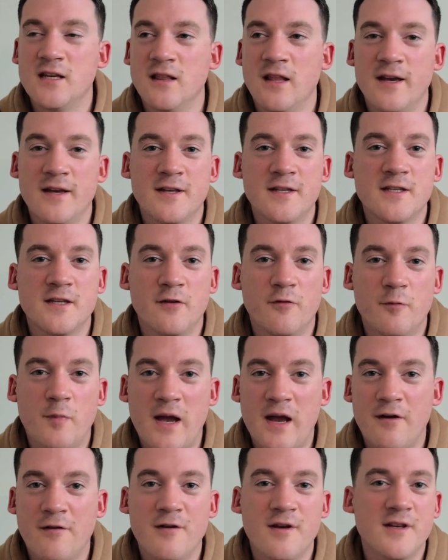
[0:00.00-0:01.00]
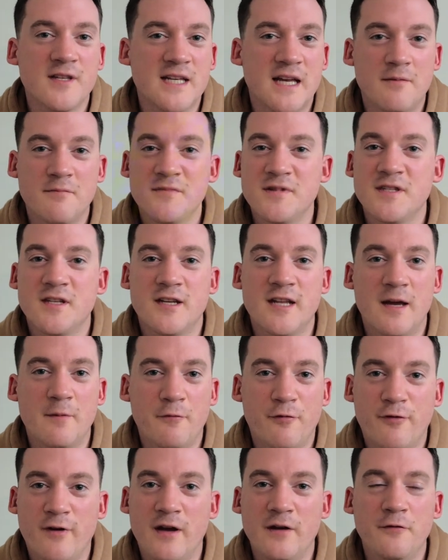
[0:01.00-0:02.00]
your likes of Paris,
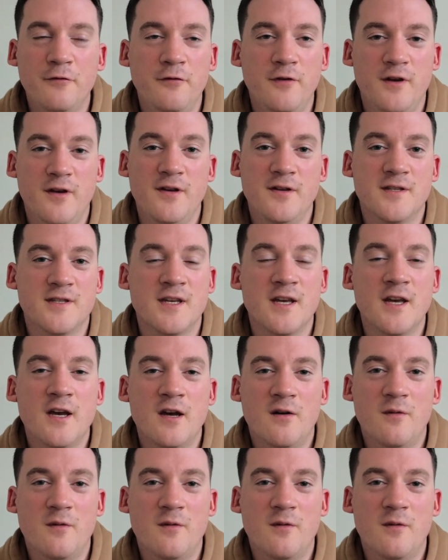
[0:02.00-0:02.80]
Amsterdam, Frankfurt,